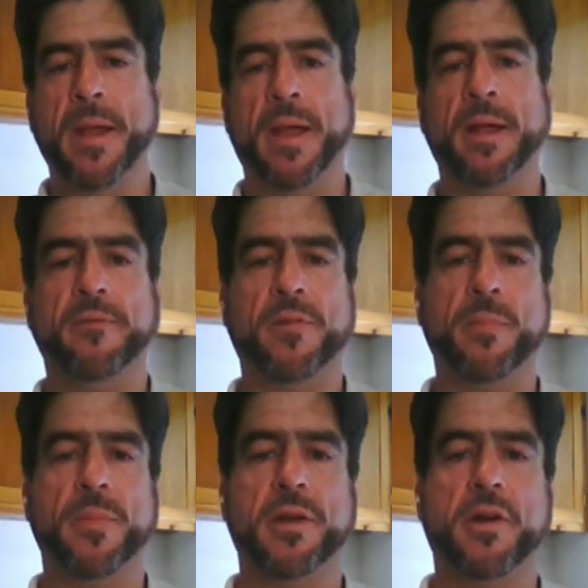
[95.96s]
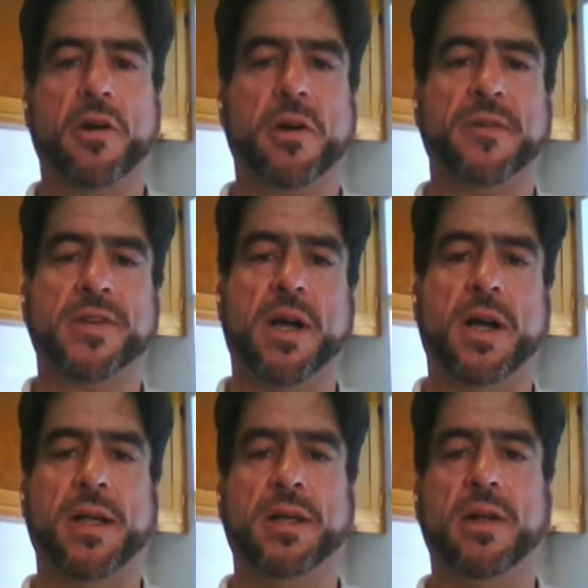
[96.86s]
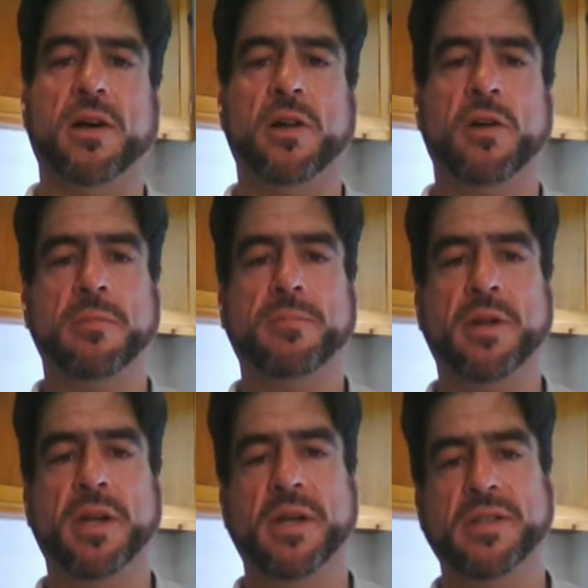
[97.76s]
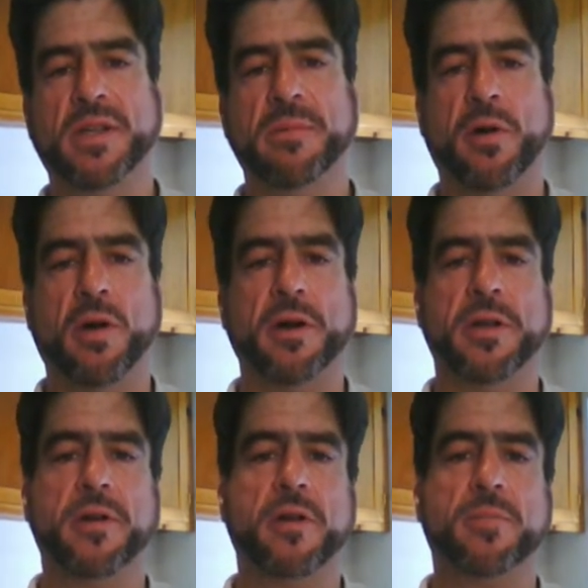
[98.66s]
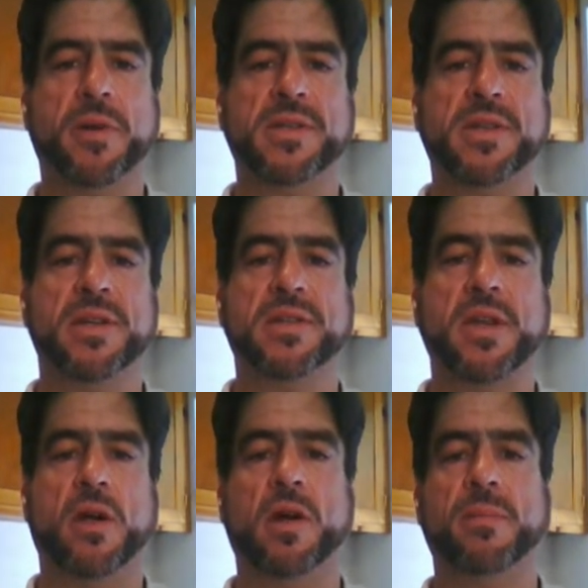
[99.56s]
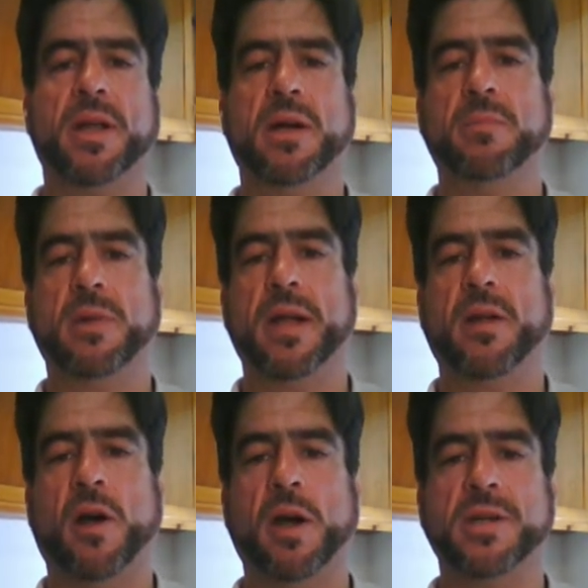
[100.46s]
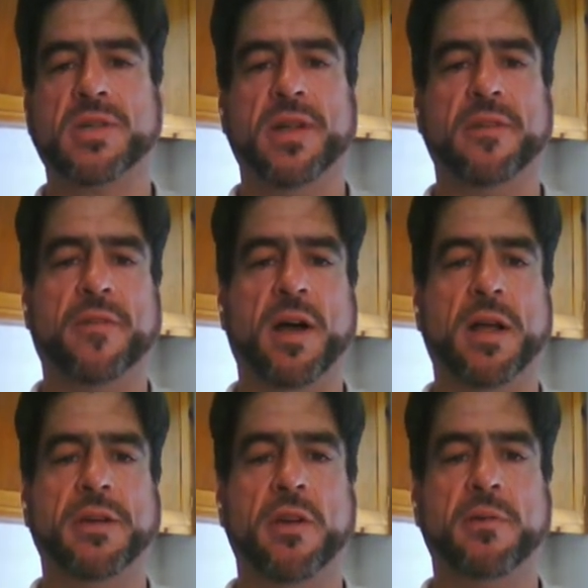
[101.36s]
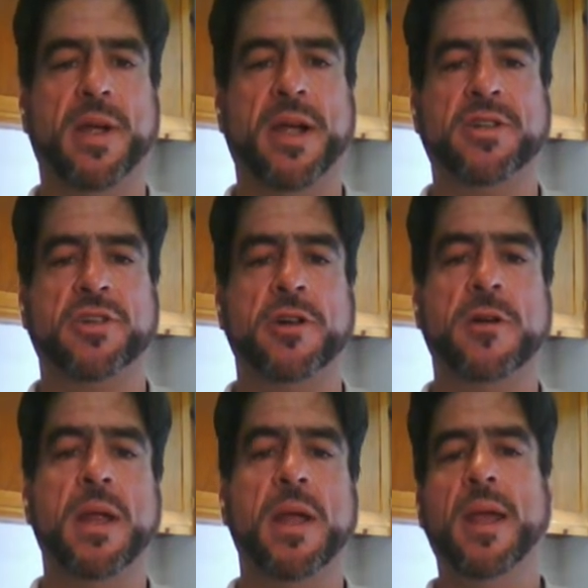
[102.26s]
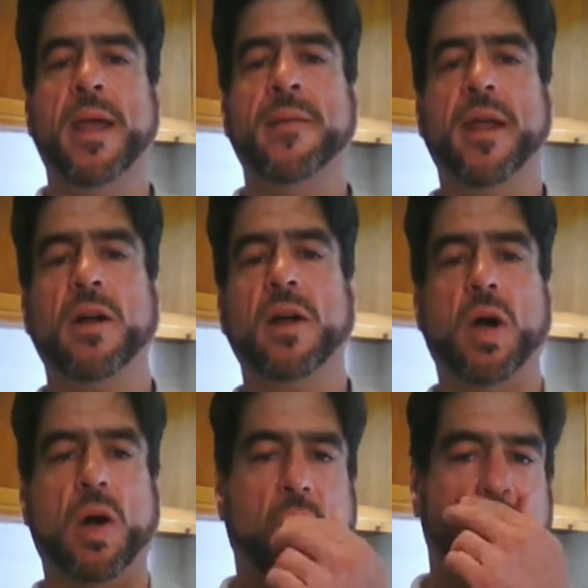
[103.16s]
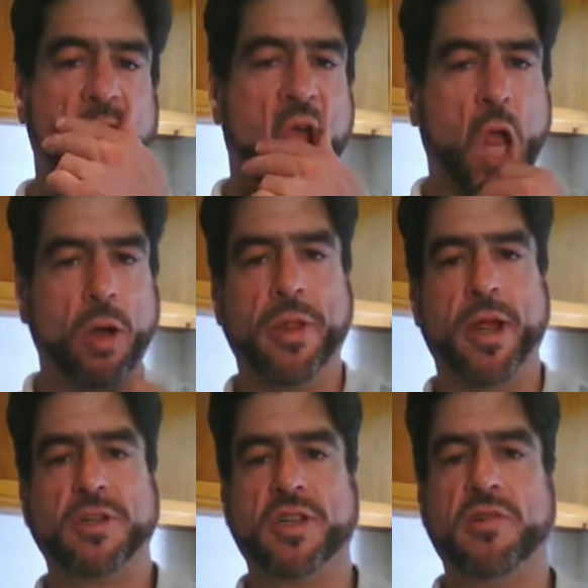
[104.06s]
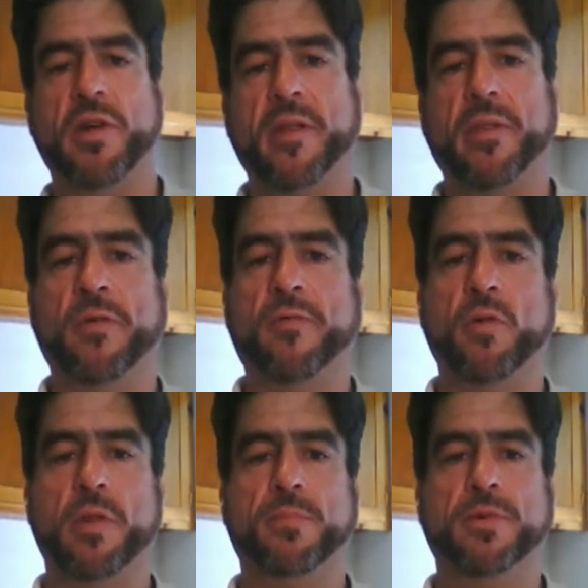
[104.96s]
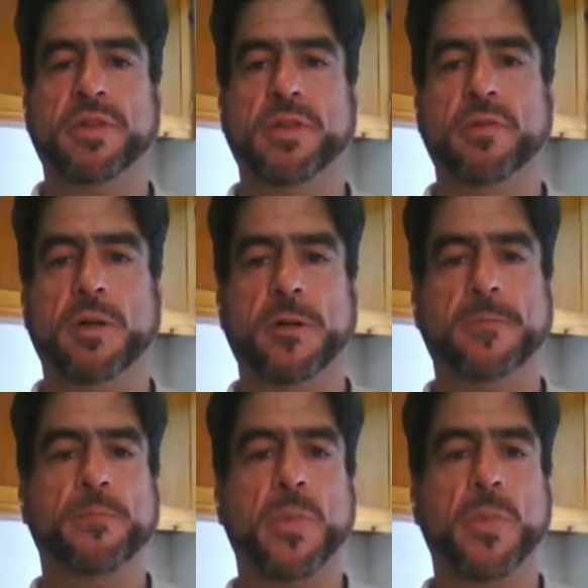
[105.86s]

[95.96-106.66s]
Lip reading: And from the daughter of Zion all her beauty is departed. Her princes are become like harts that find no pasture, and they are gone without strength before the pursuer.